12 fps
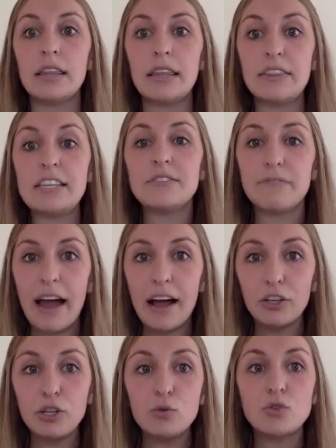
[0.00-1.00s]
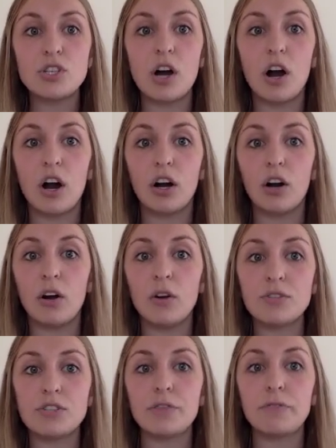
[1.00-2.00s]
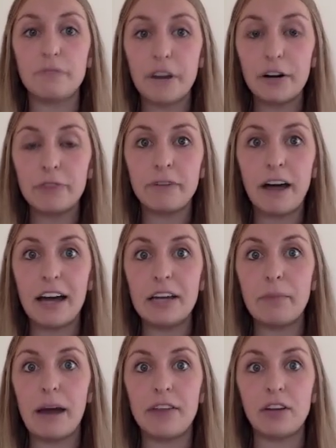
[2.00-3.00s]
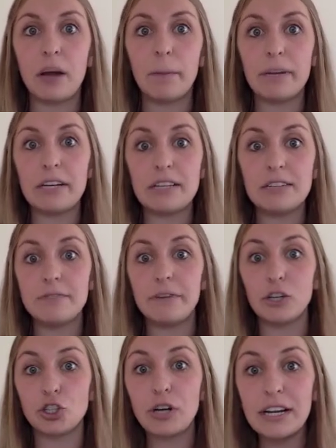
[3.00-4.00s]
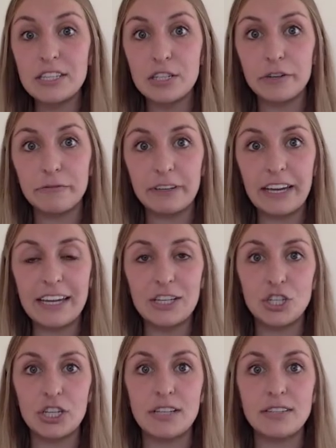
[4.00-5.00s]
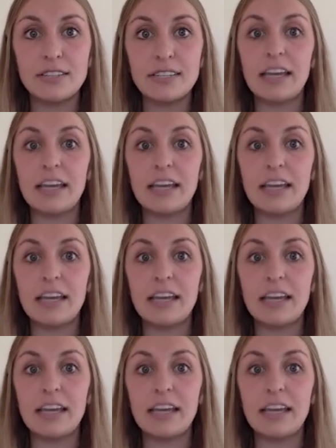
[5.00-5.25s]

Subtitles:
These values are also verified by the company's fair trade certifications